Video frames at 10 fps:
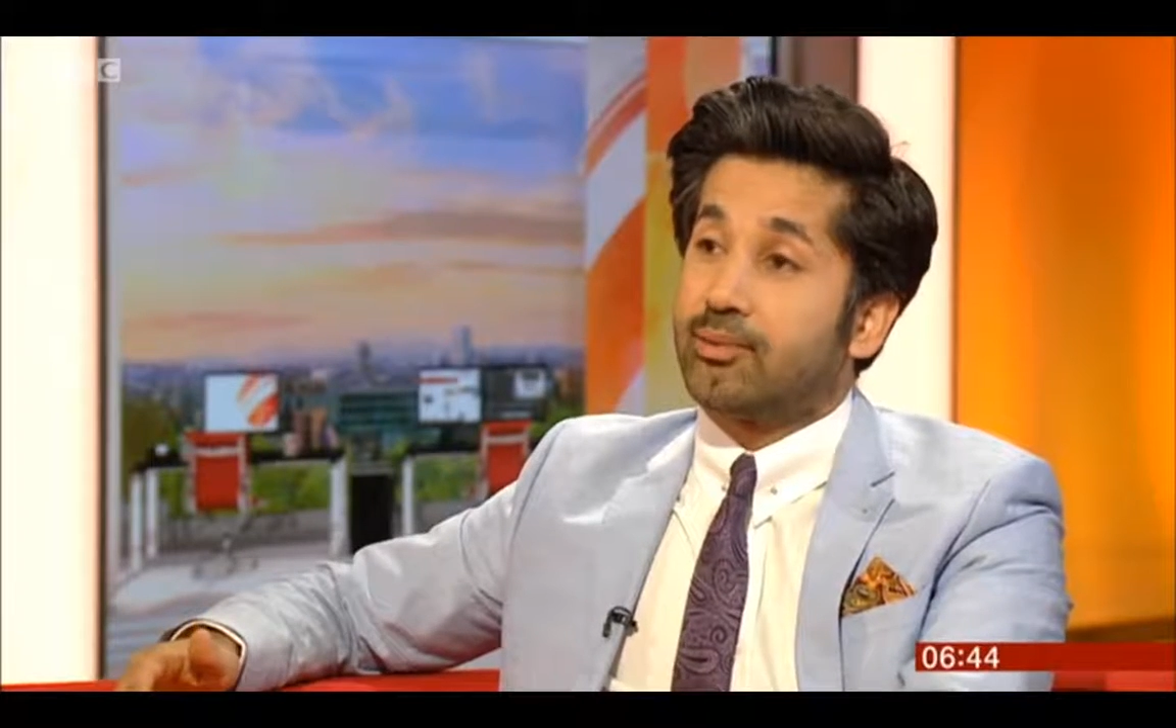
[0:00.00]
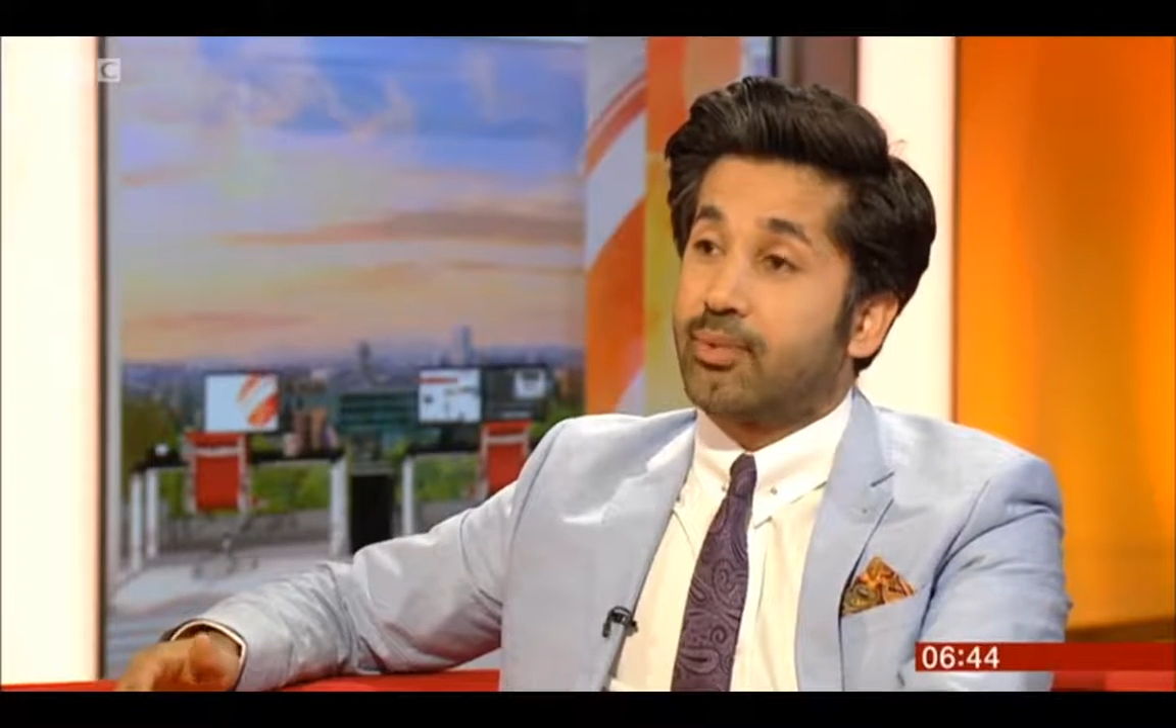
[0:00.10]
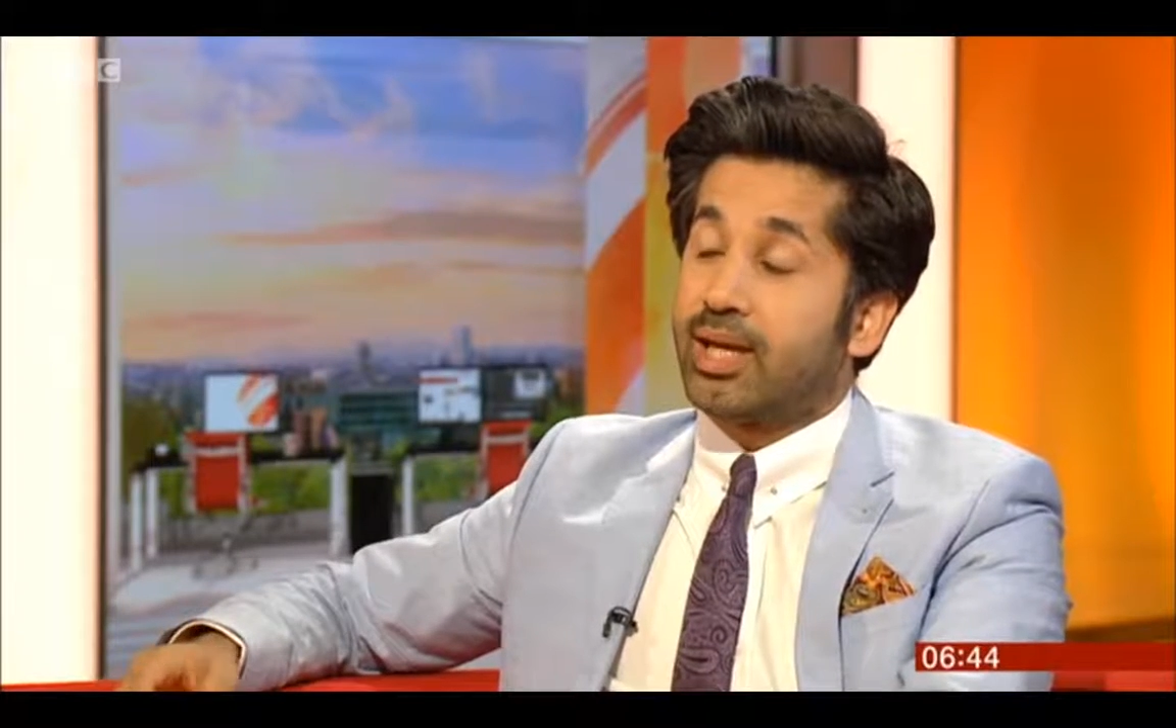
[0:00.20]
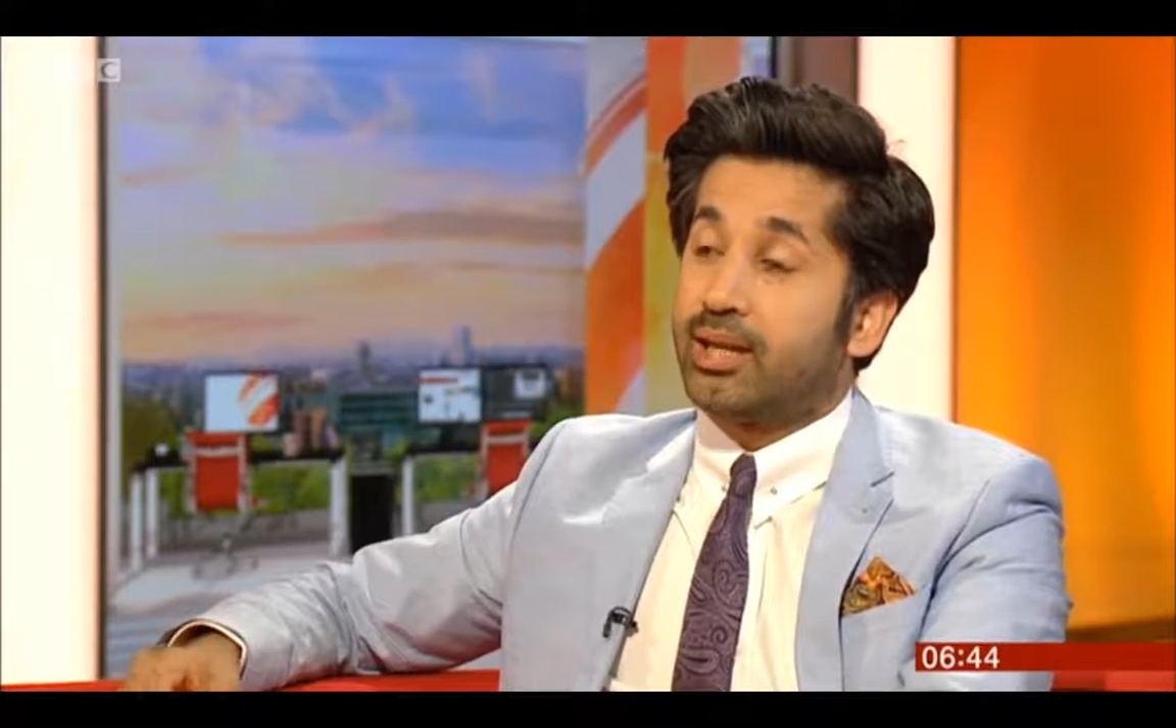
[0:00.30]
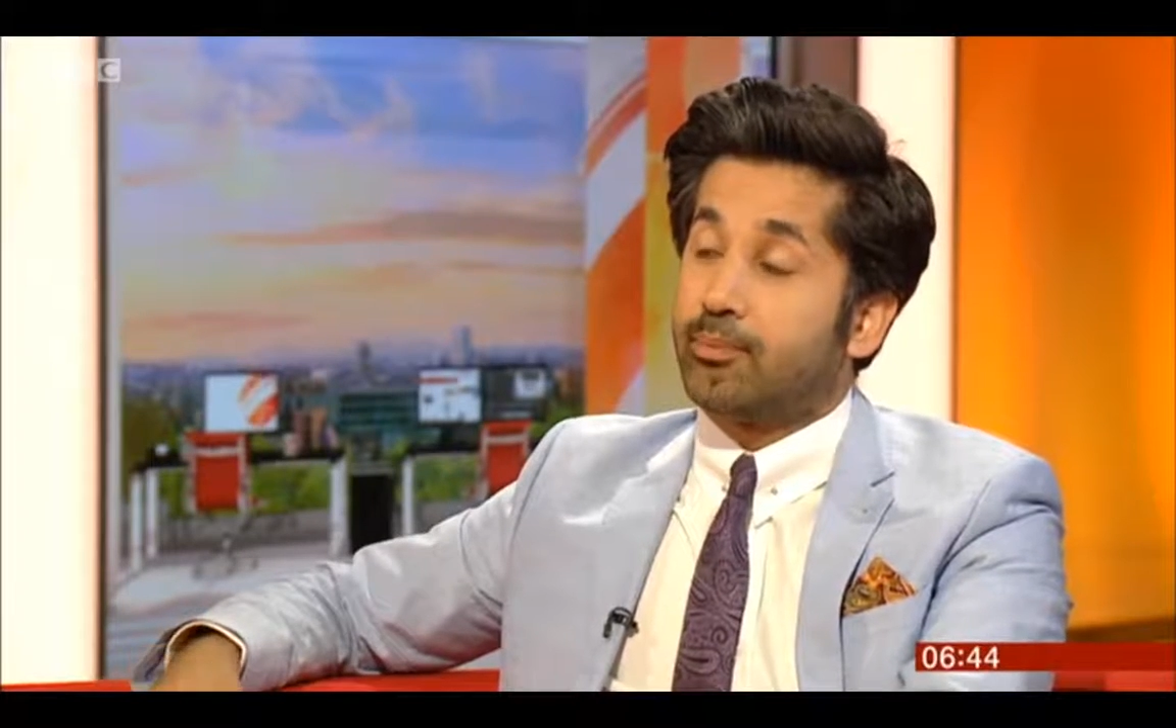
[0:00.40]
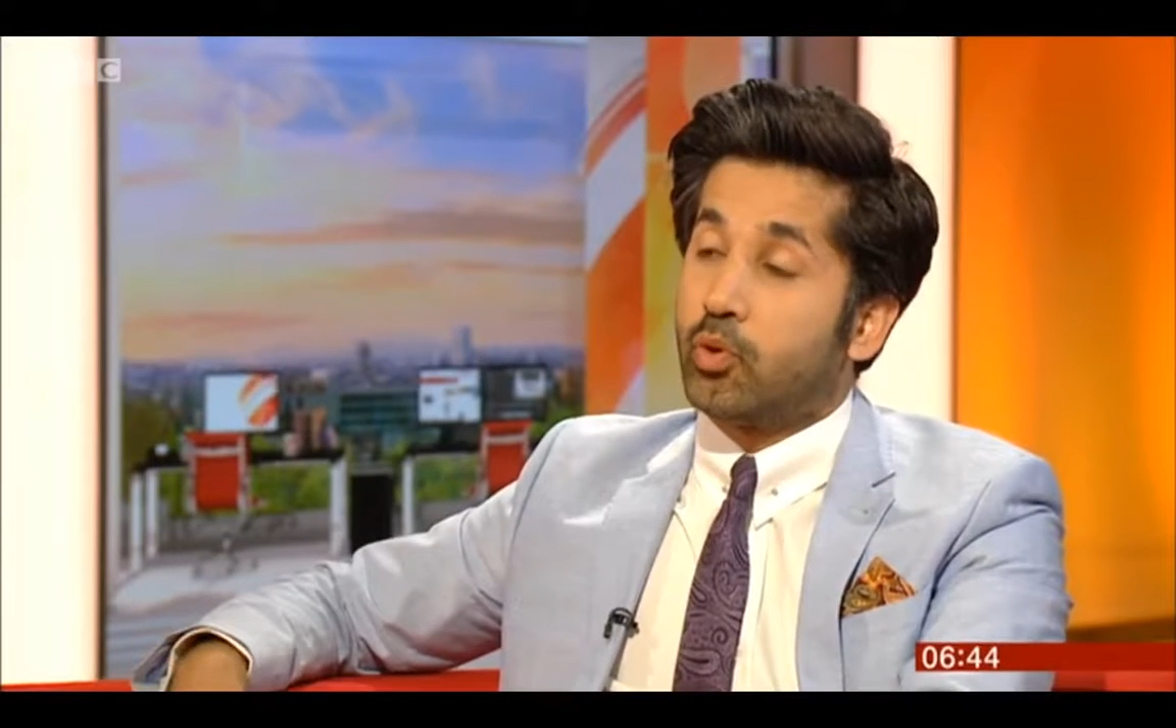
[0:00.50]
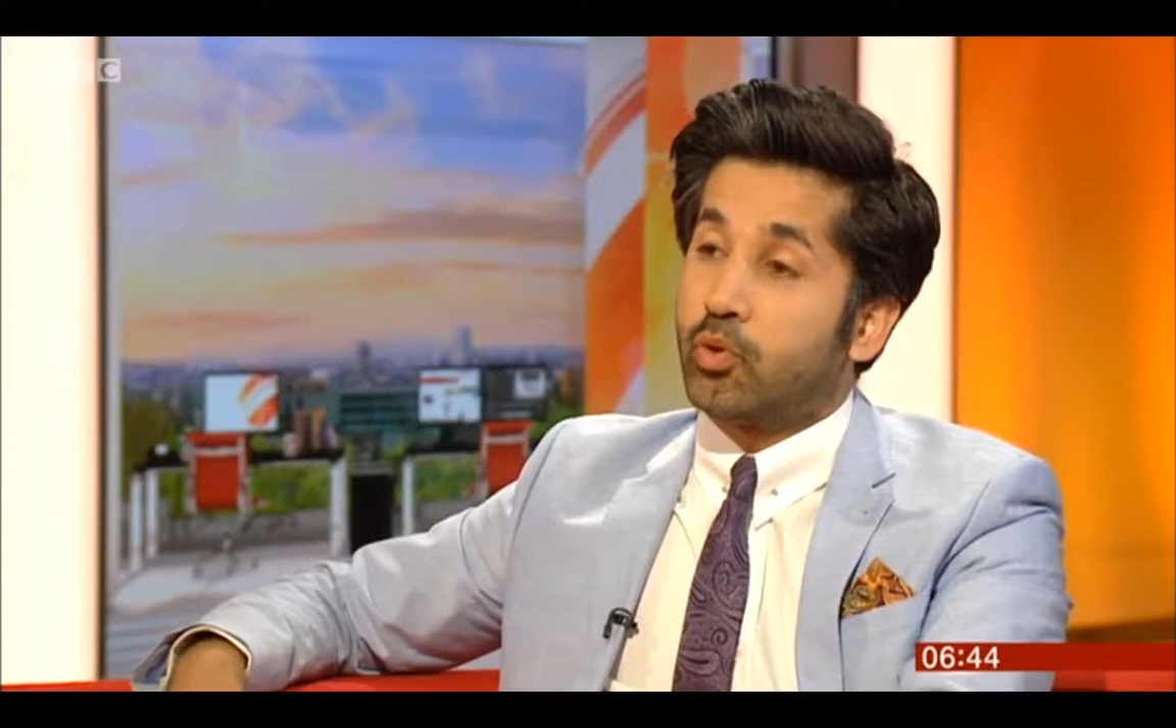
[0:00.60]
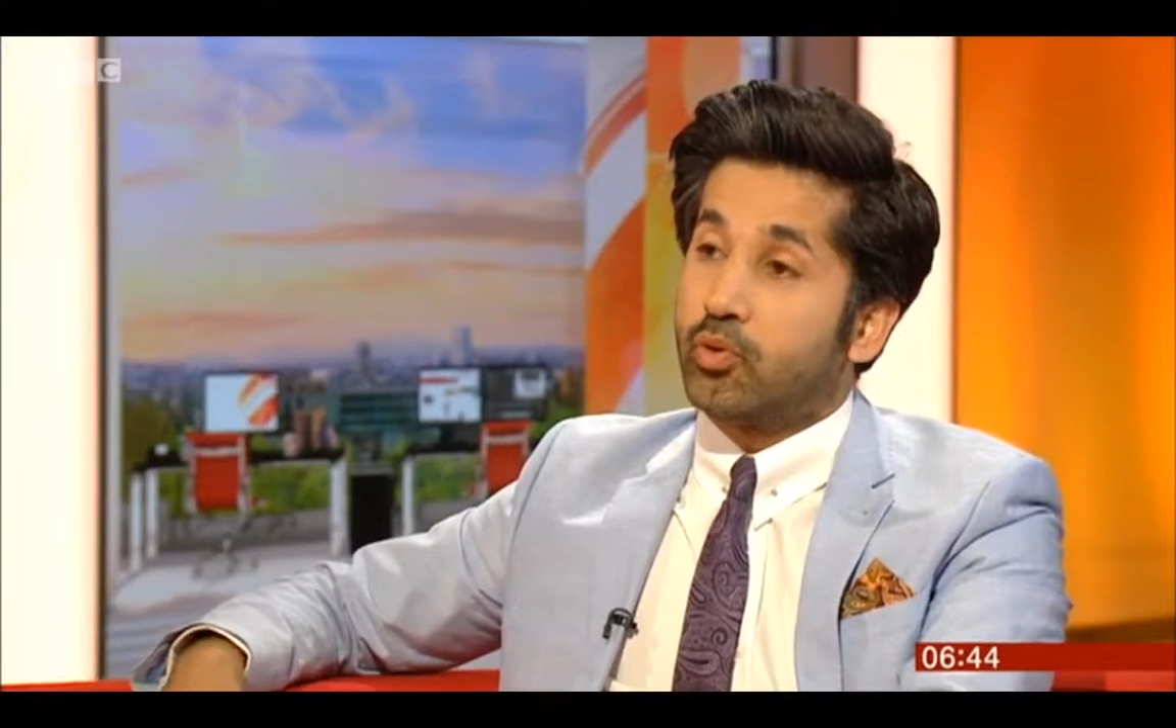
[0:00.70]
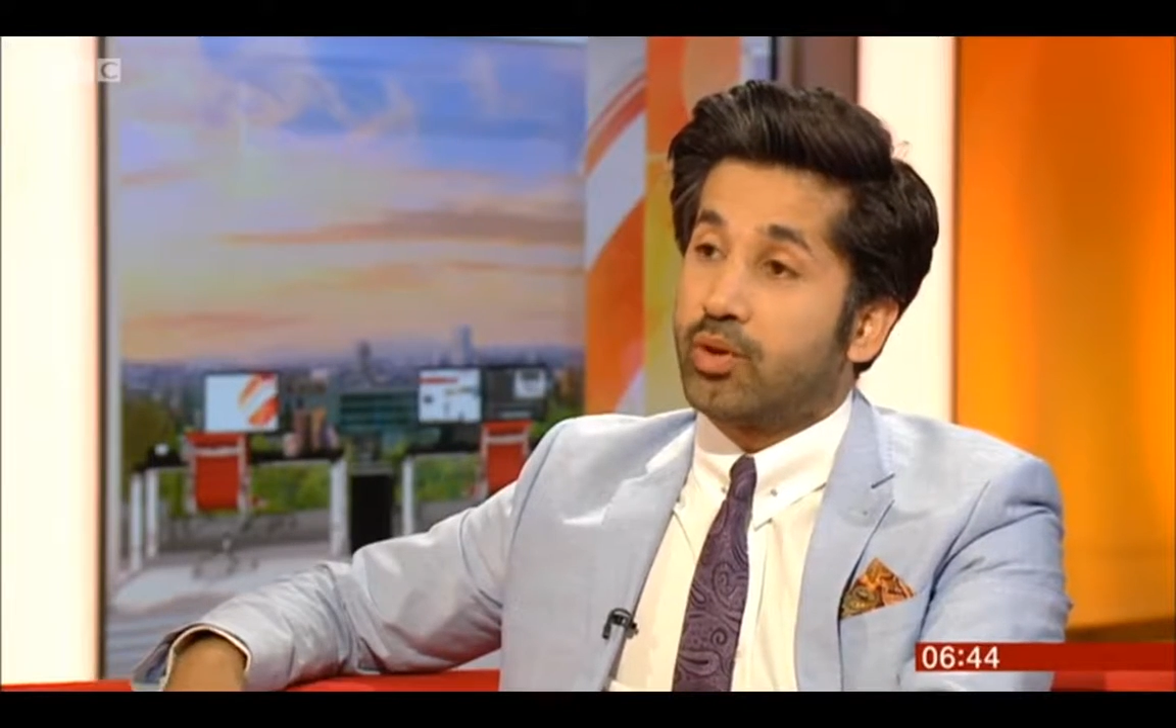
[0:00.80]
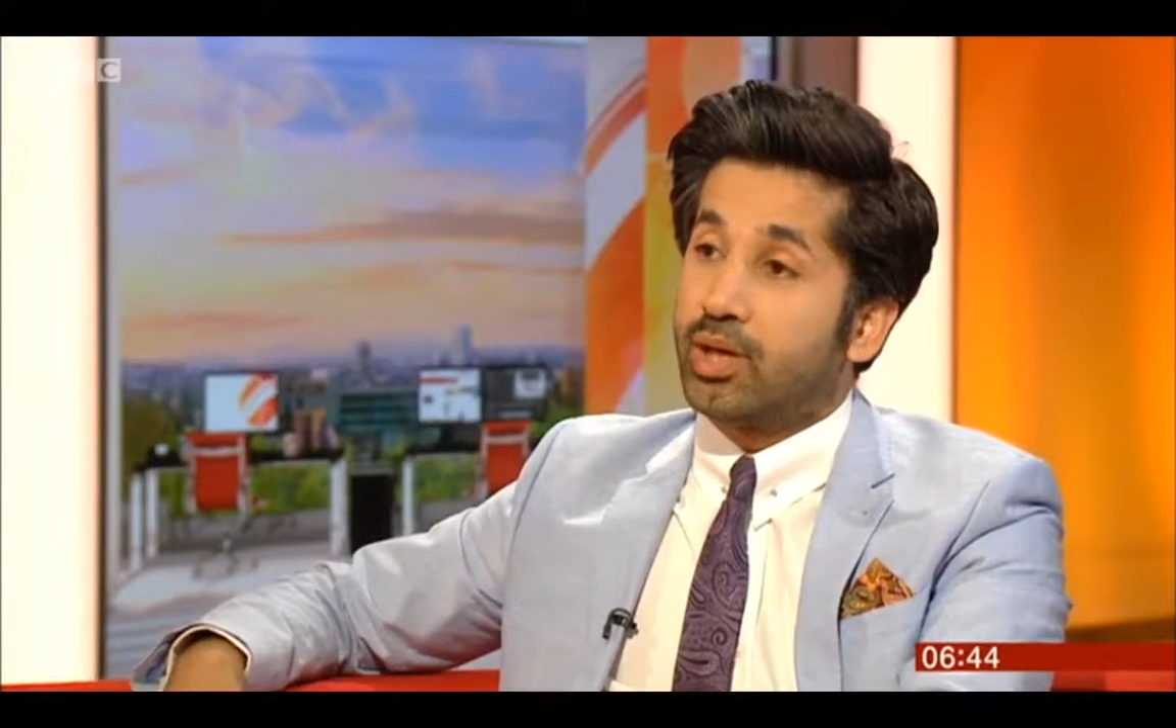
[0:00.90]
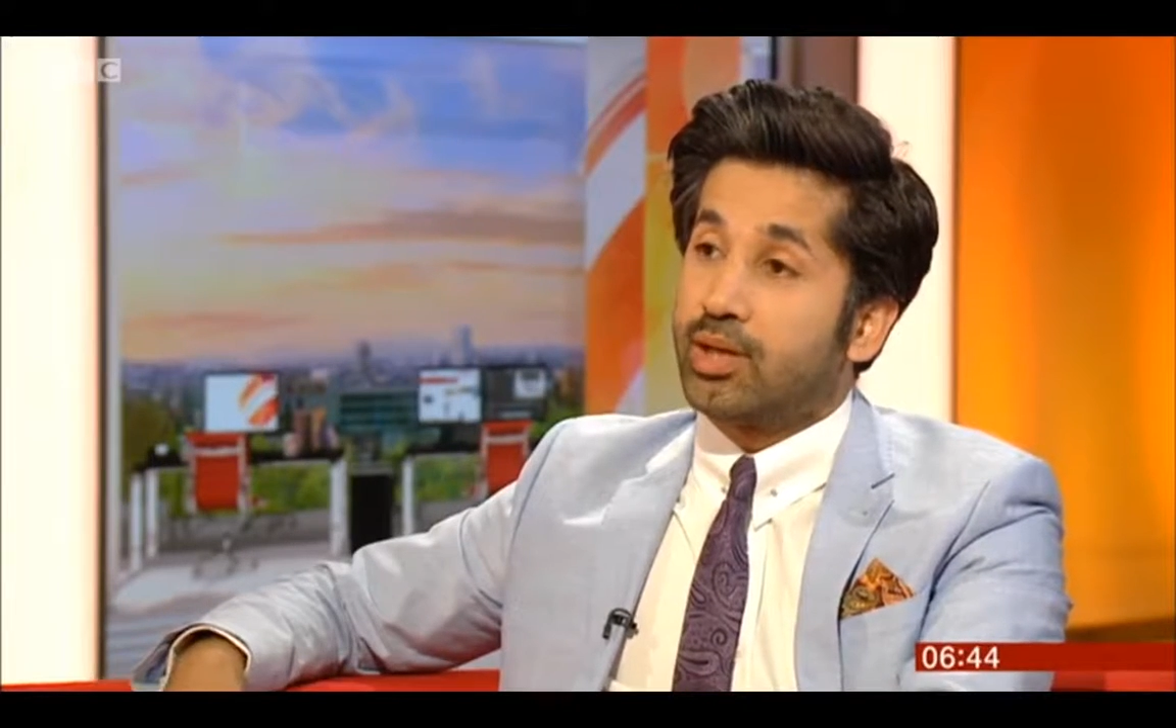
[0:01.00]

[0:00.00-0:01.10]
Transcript: way more